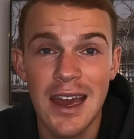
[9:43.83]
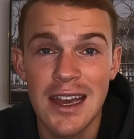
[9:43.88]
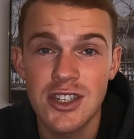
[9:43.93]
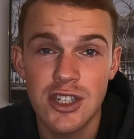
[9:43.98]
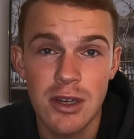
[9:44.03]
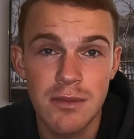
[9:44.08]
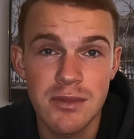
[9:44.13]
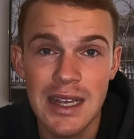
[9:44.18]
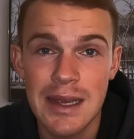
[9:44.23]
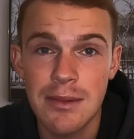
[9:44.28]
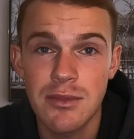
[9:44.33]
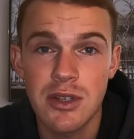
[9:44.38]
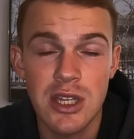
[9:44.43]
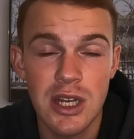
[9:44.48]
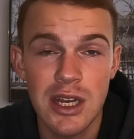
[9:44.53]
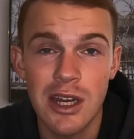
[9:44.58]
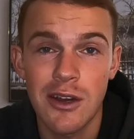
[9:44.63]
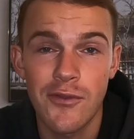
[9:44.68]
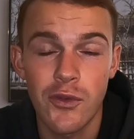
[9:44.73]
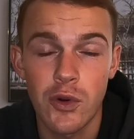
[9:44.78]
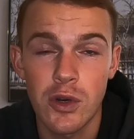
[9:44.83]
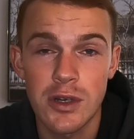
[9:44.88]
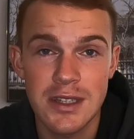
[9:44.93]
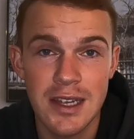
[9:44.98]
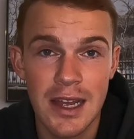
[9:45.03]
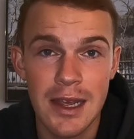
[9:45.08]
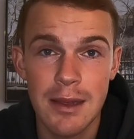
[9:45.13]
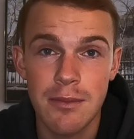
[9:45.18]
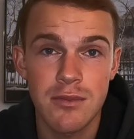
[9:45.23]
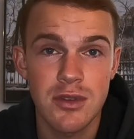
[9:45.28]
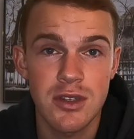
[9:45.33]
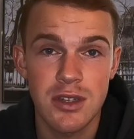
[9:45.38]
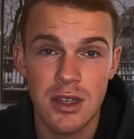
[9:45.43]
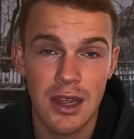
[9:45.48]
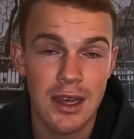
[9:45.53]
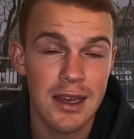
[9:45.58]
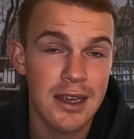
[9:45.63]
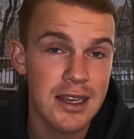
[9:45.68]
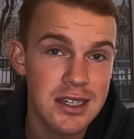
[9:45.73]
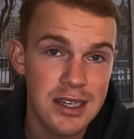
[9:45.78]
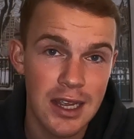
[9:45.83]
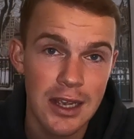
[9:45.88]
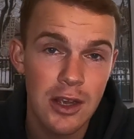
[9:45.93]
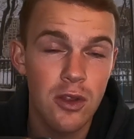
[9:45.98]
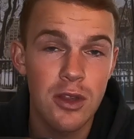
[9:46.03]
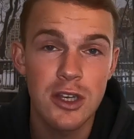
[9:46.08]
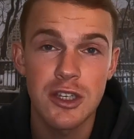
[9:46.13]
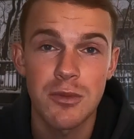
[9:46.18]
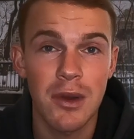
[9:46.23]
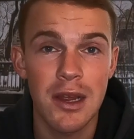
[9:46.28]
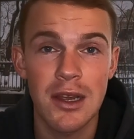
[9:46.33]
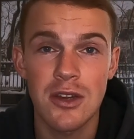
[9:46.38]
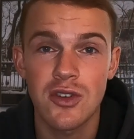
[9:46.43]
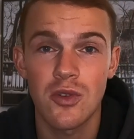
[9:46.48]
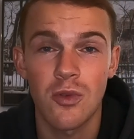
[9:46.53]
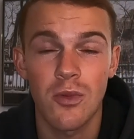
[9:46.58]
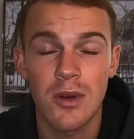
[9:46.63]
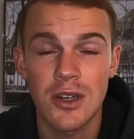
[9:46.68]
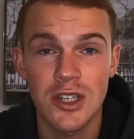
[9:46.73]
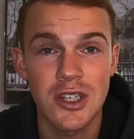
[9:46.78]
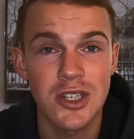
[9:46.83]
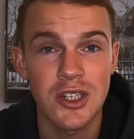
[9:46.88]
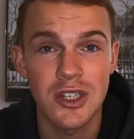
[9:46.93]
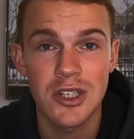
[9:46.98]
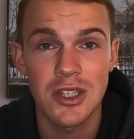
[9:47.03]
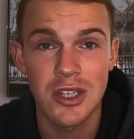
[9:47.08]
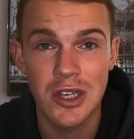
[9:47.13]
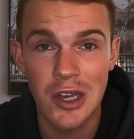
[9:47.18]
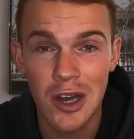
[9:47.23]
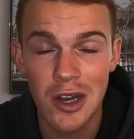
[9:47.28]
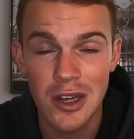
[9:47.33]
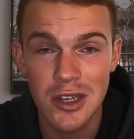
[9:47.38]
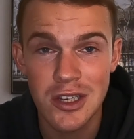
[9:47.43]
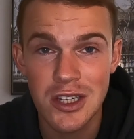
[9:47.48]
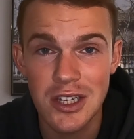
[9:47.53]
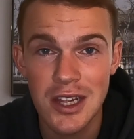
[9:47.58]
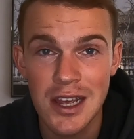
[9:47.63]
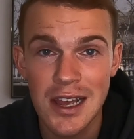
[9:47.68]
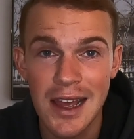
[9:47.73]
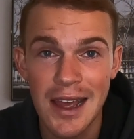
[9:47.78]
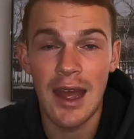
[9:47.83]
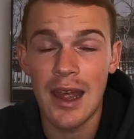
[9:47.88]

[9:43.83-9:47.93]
it's sometimes 3 or 4 times like a single espresso, which is just nuts.